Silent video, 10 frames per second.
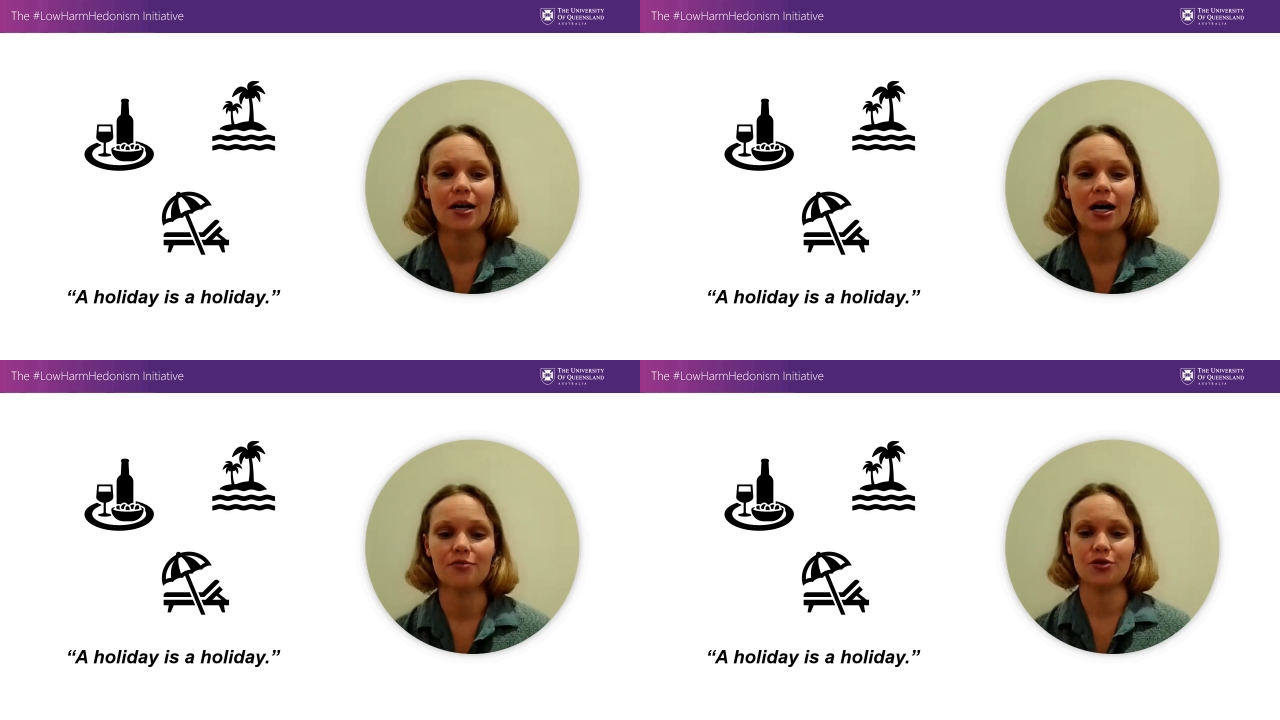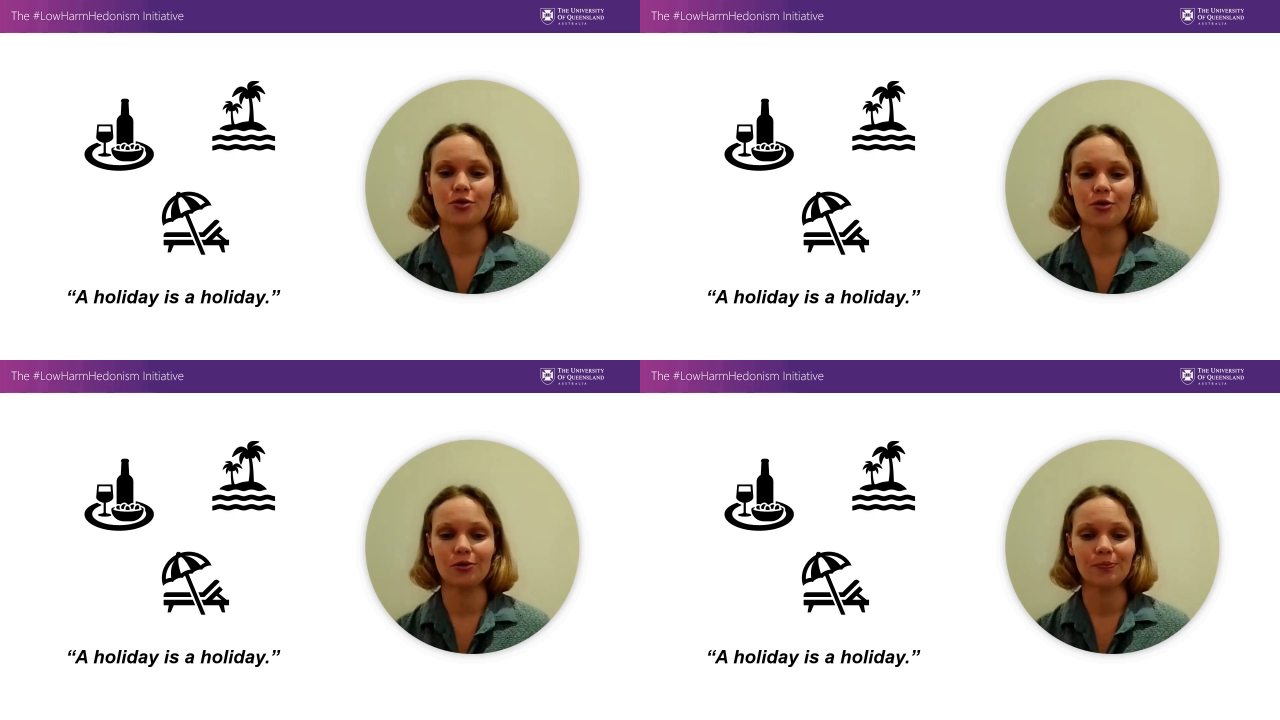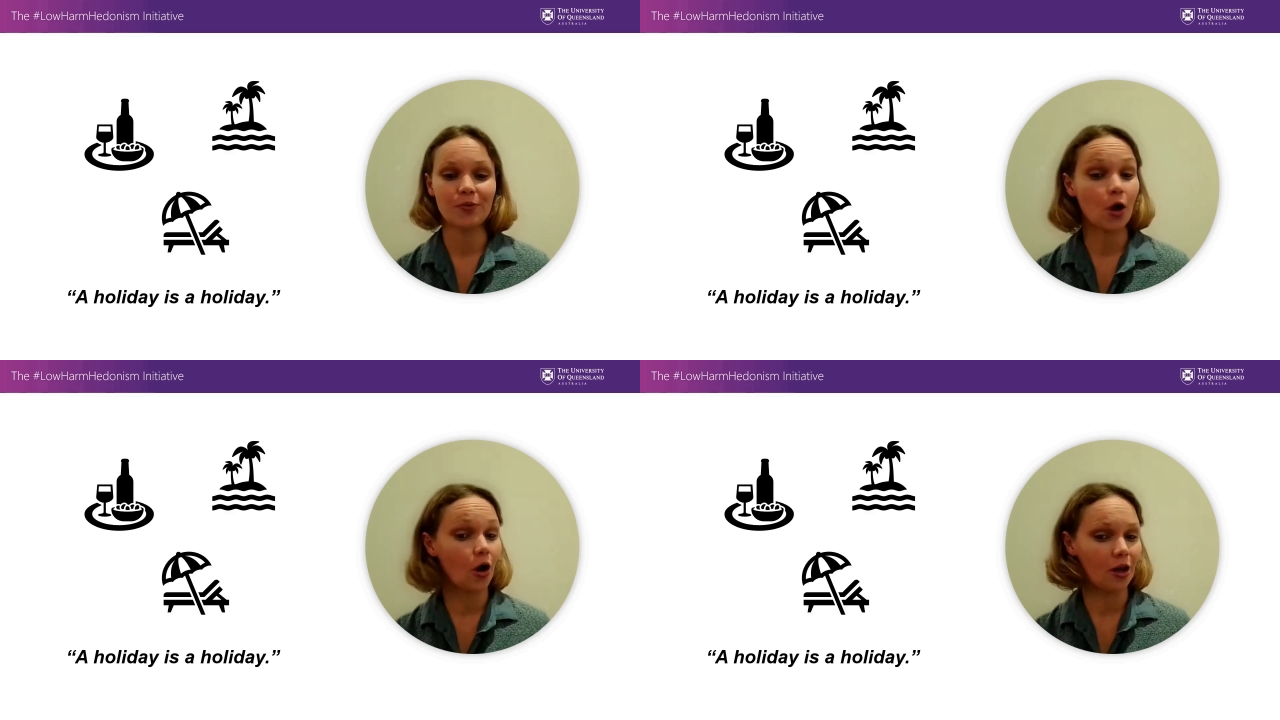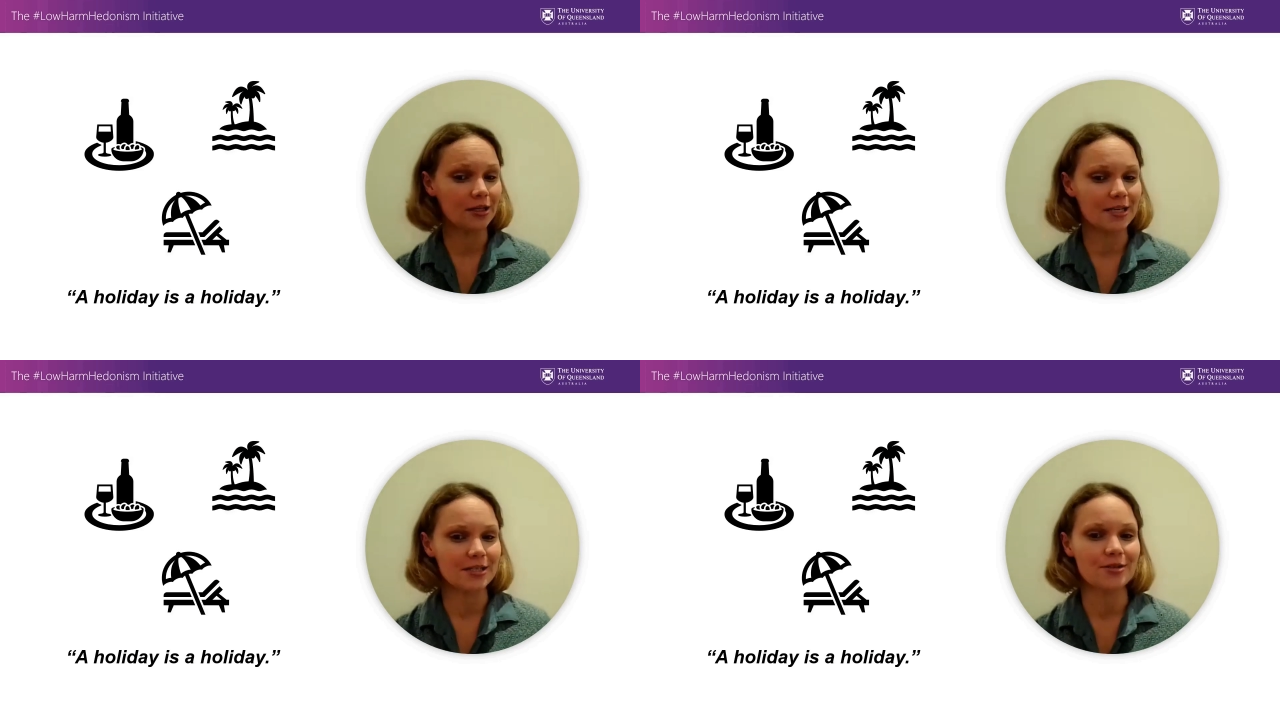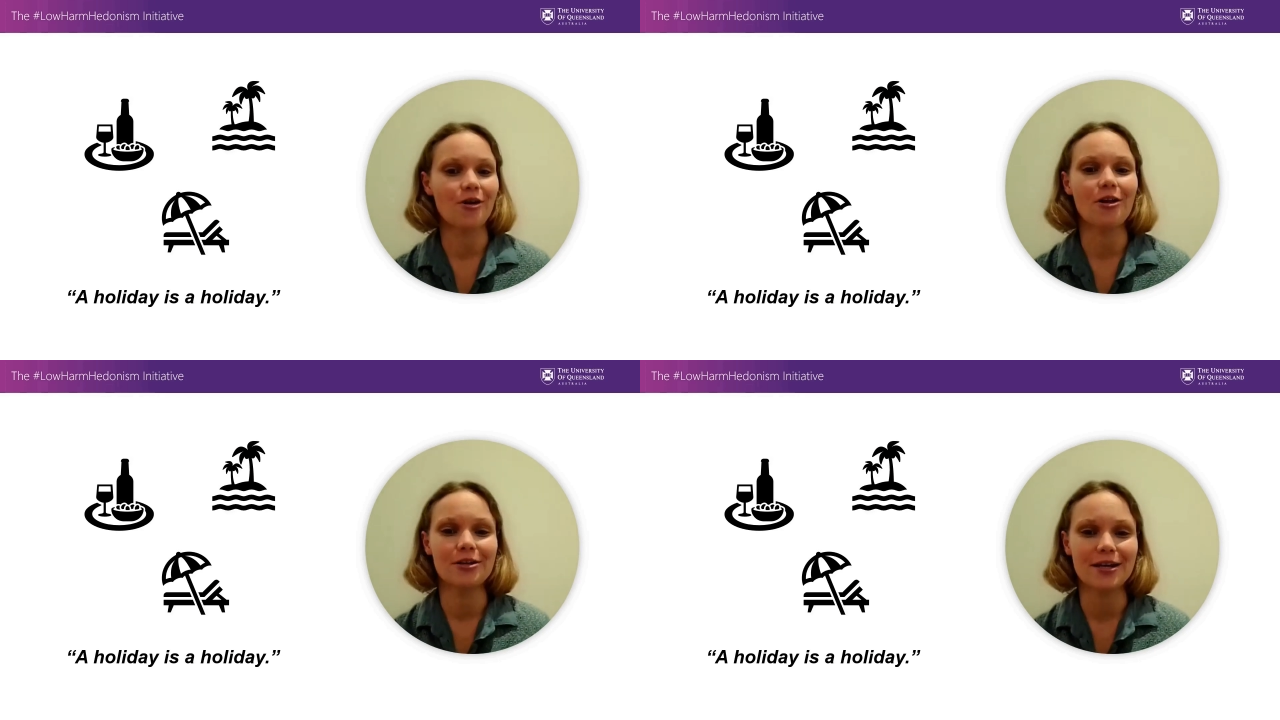After all, a holiday is a
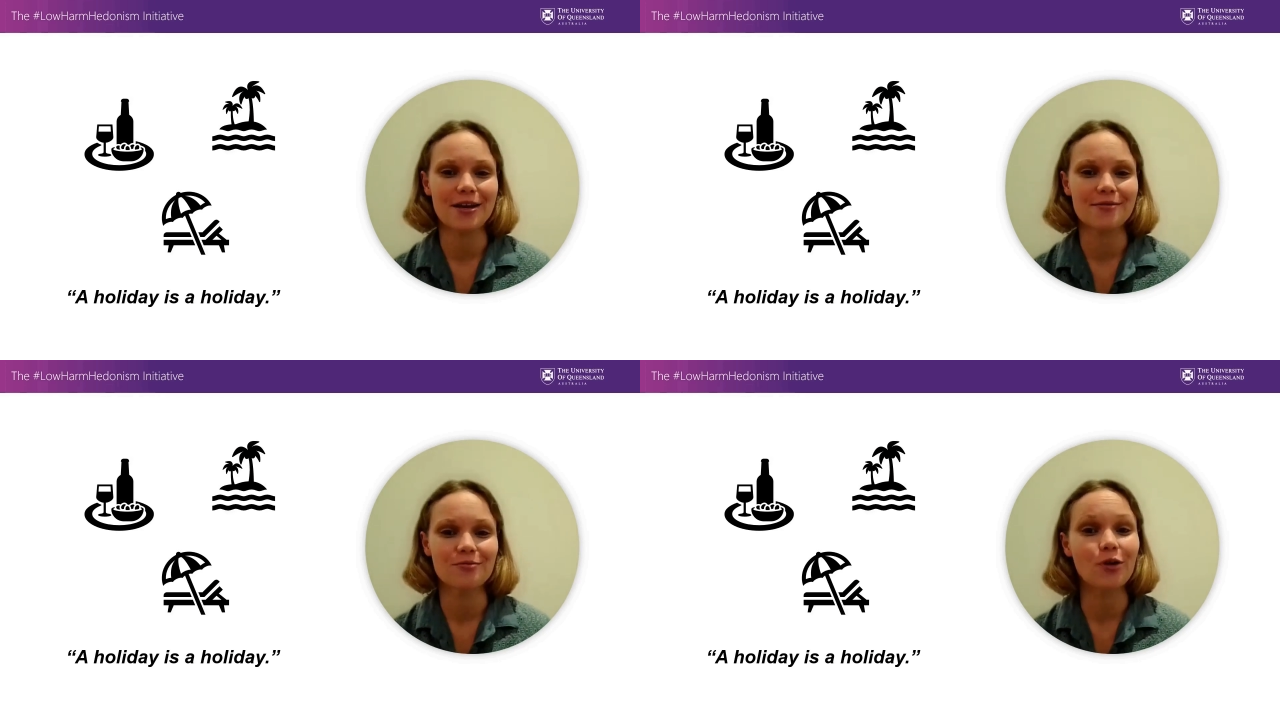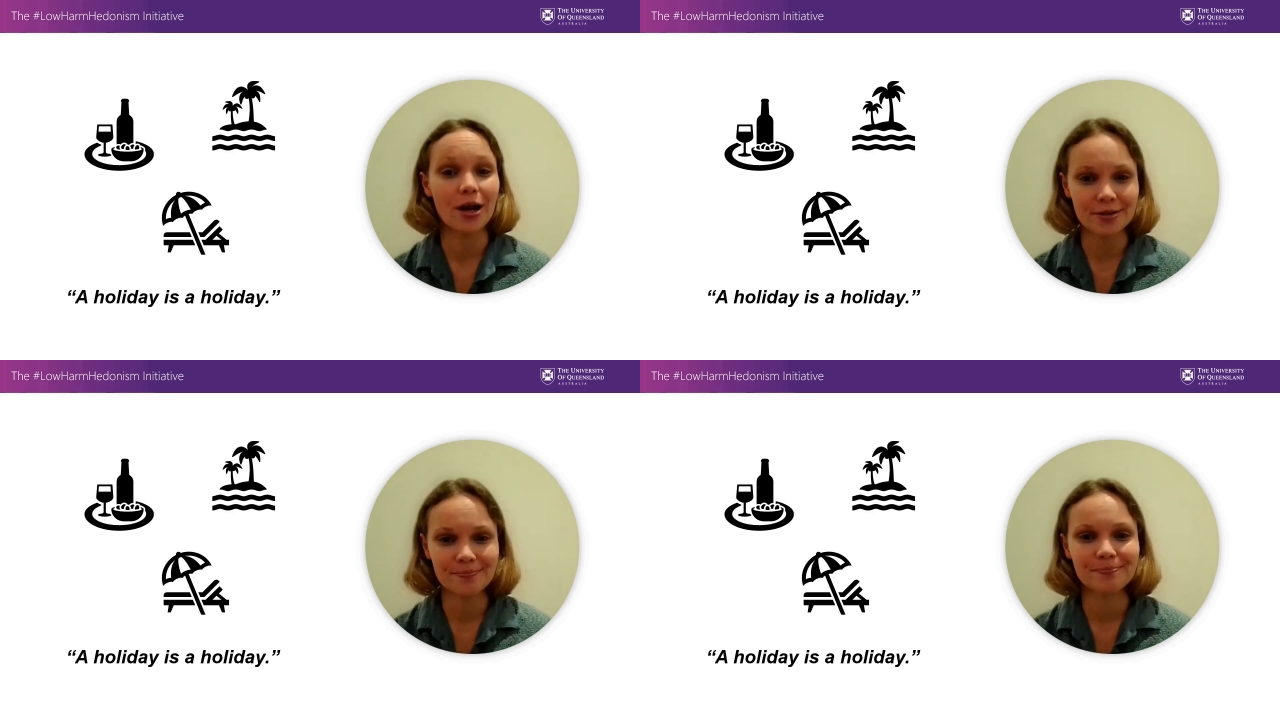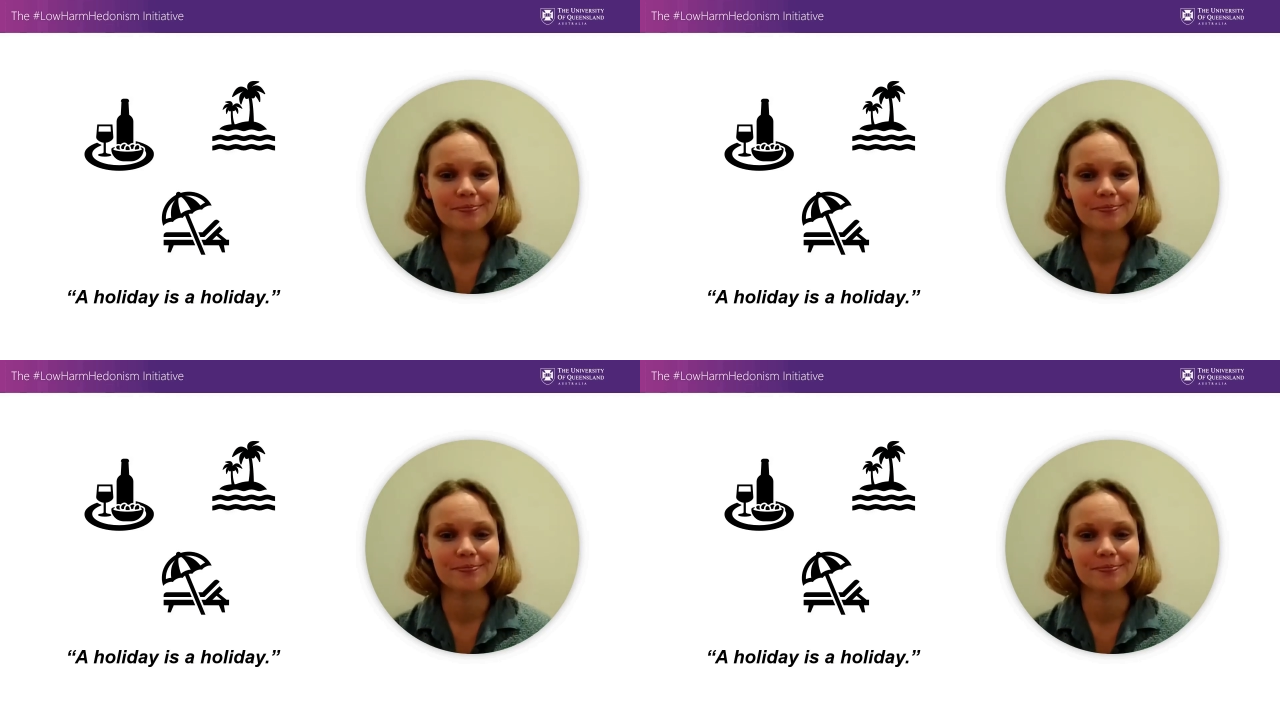holiday, right?